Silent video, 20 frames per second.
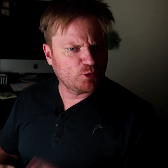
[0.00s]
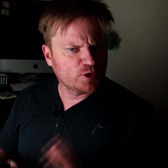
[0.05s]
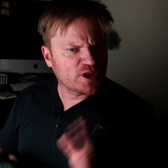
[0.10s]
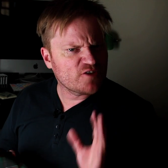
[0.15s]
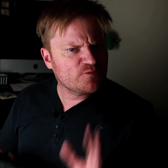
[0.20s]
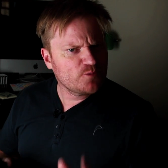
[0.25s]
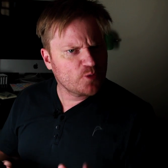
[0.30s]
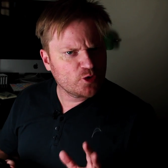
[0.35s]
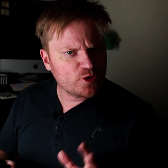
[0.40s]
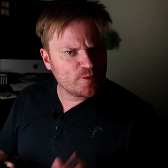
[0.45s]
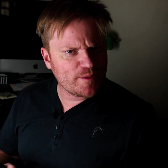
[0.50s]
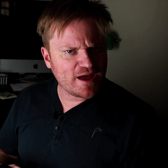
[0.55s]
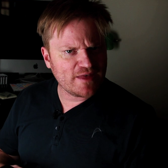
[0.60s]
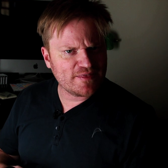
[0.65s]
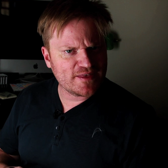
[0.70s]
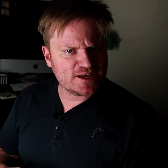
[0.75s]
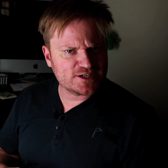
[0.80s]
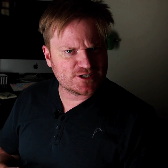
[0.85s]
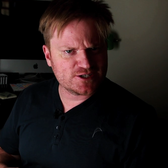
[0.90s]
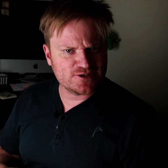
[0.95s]
We'll have more
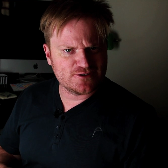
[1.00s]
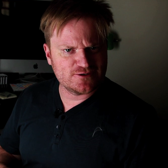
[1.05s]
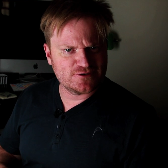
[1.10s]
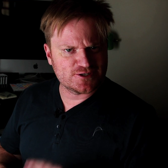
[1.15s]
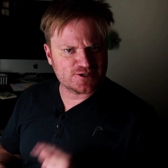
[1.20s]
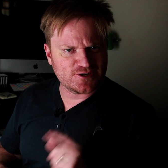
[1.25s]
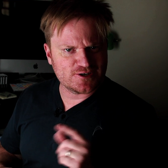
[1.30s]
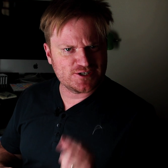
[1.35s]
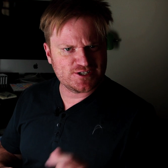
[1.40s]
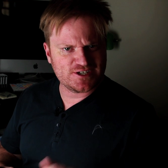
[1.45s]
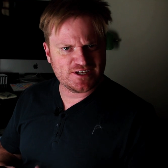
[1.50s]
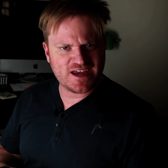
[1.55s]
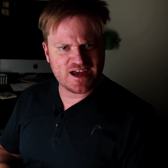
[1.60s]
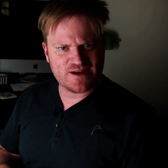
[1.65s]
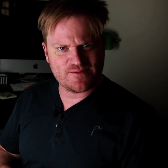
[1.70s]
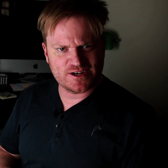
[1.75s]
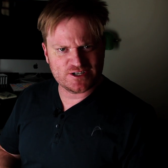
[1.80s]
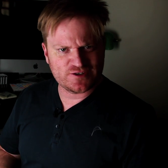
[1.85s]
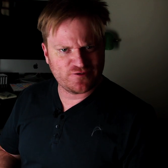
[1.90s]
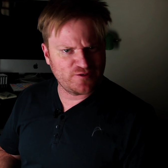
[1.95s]
about that soon, so see
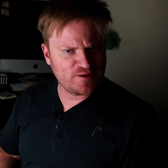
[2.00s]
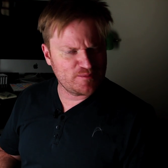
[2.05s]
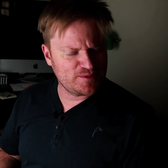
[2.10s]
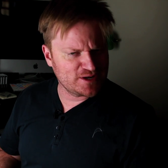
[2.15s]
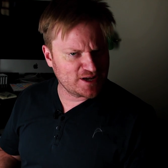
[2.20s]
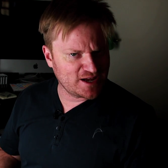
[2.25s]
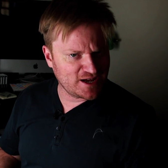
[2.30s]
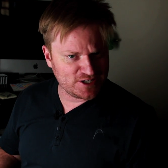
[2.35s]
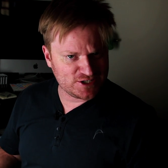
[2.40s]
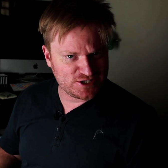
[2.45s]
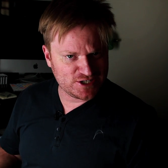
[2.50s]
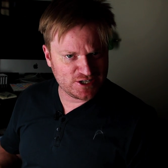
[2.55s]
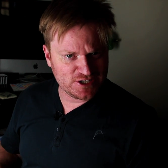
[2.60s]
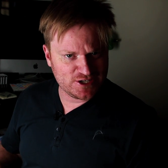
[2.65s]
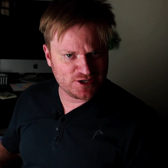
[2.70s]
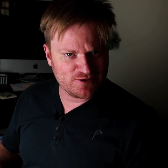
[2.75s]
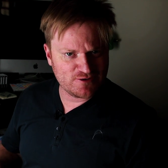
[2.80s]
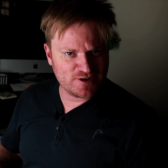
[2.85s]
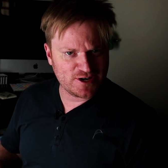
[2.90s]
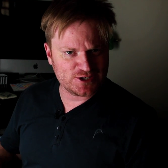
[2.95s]
how much
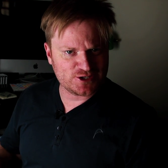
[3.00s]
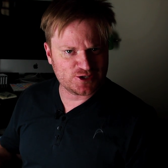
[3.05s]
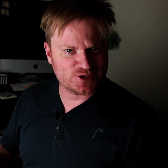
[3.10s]
Fibonacci you uh,